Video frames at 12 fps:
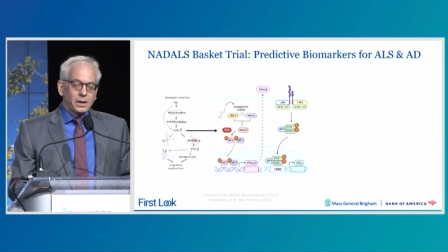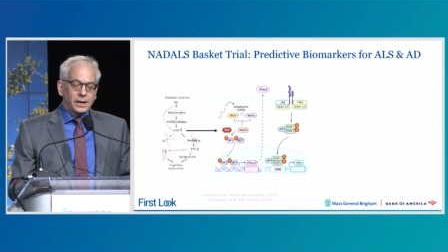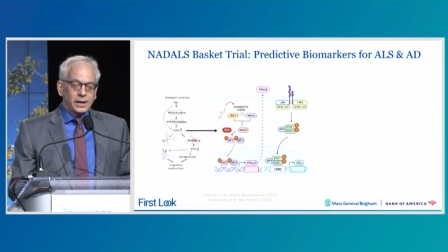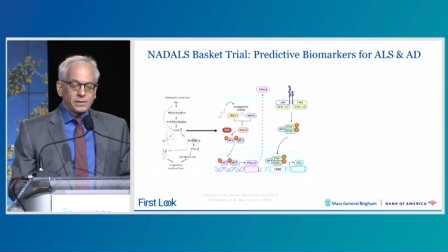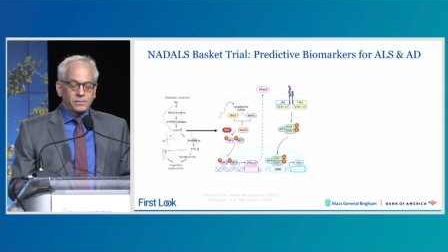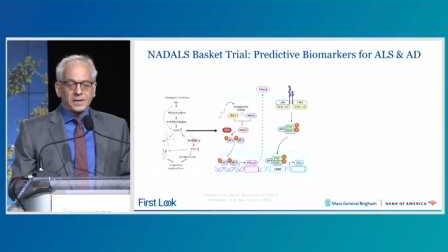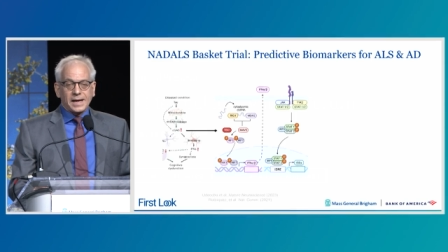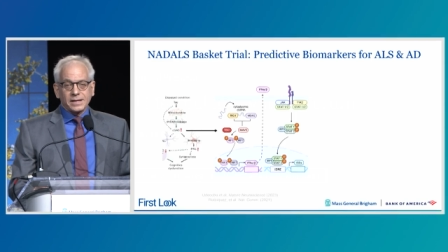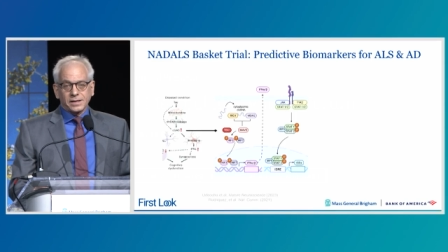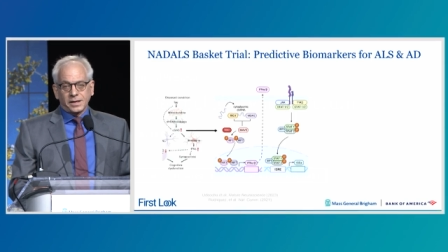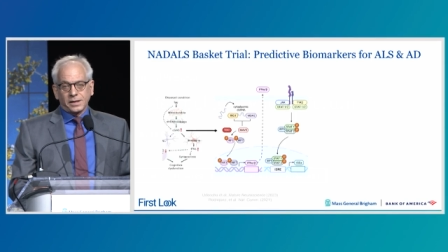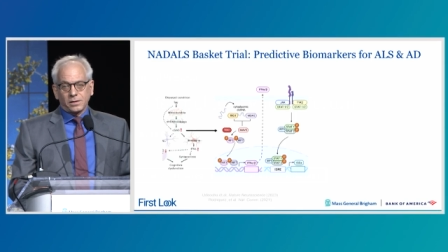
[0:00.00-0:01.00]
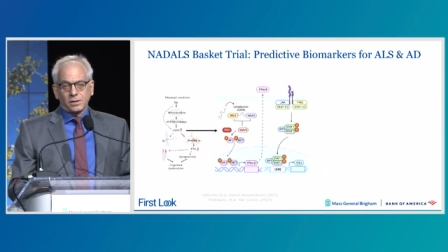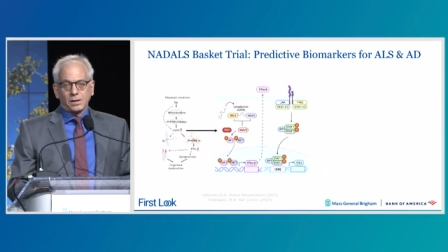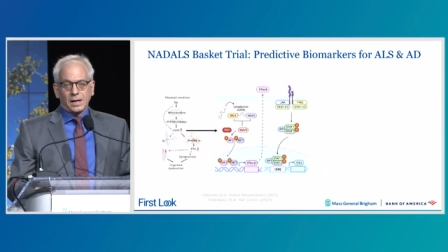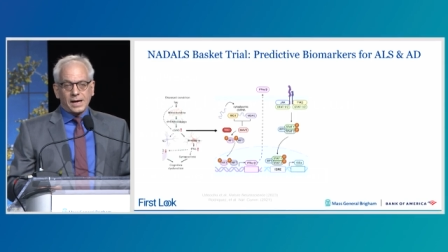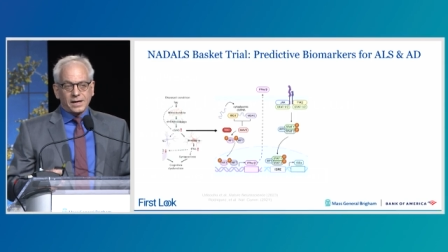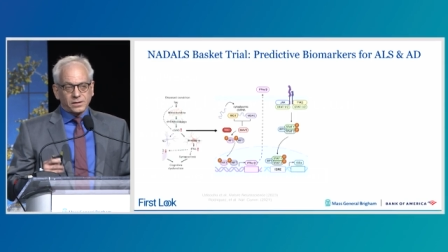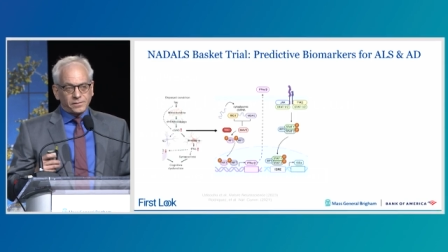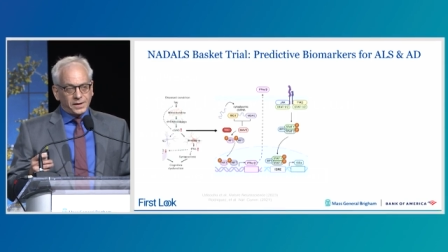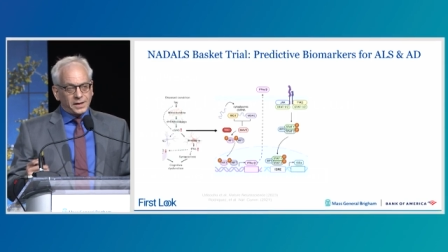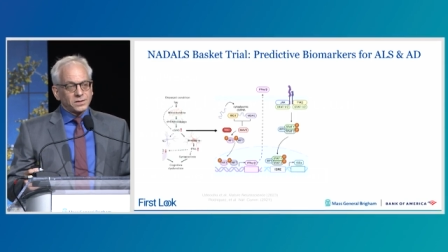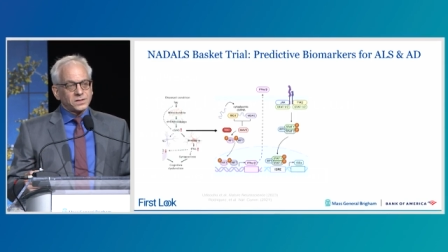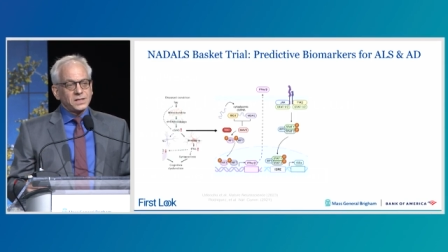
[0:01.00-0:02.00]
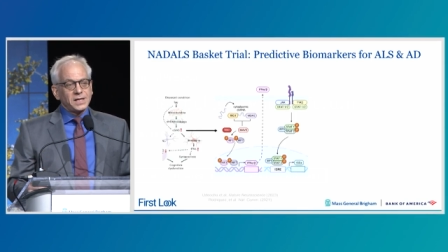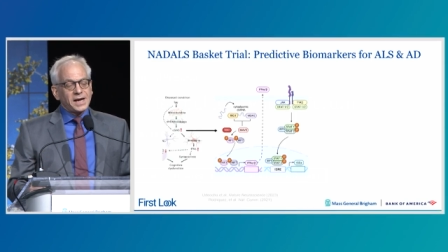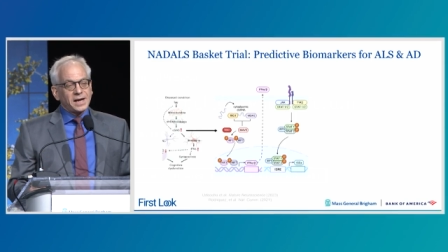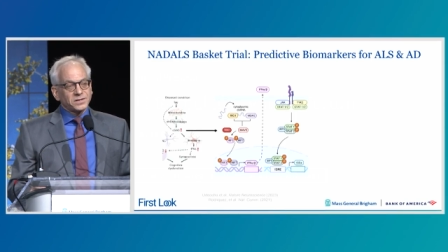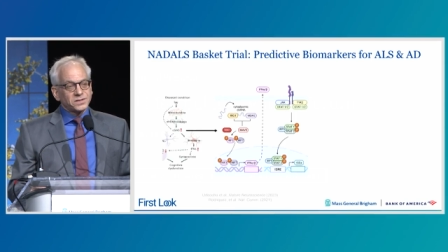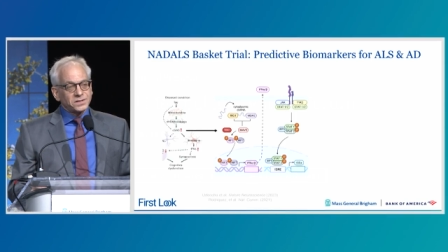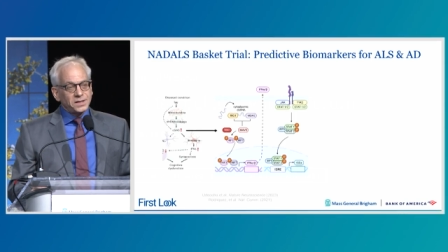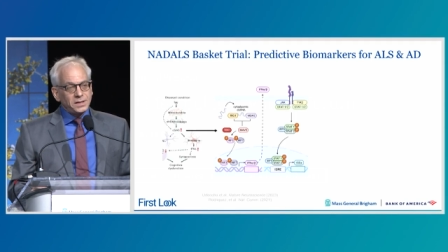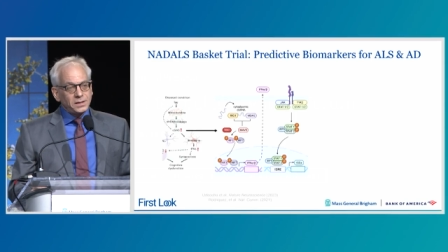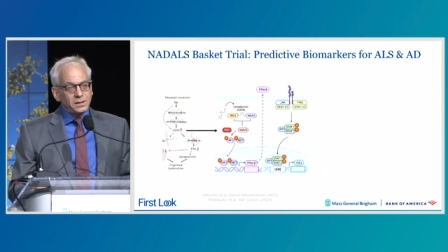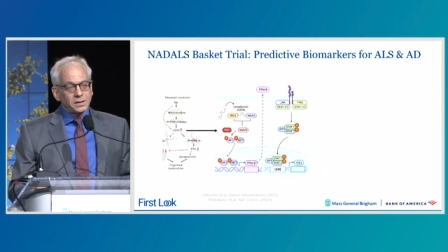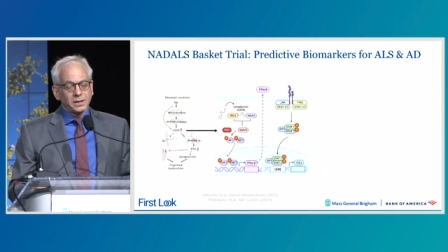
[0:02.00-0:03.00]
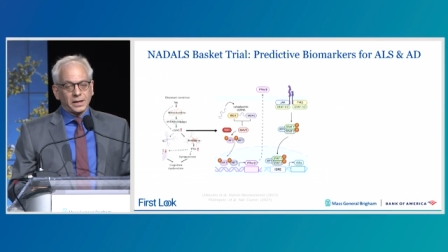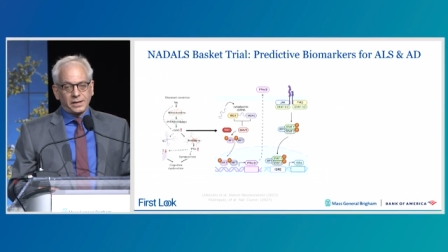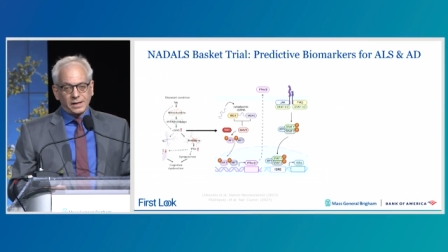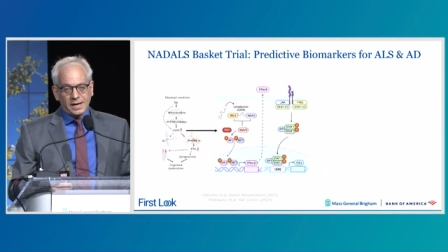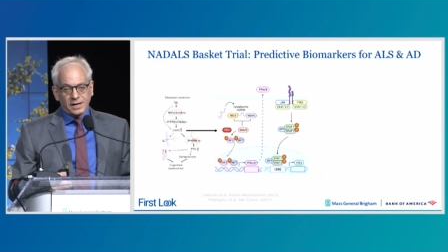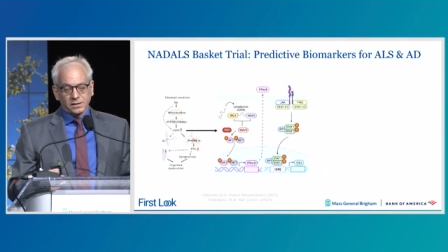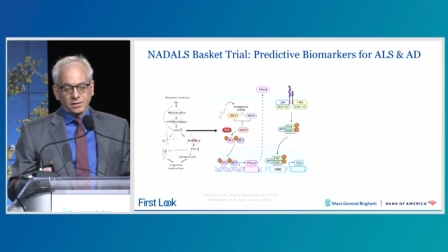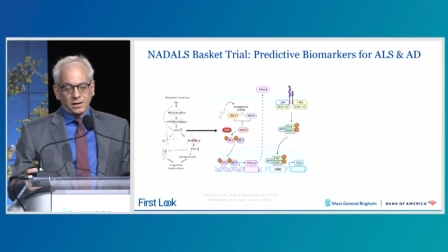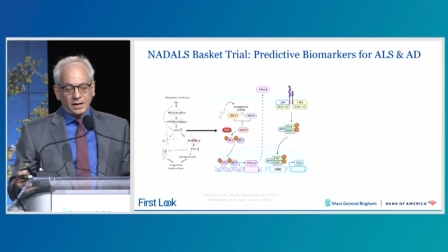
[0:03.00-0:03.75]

and that can activate cGAS-STING and, act,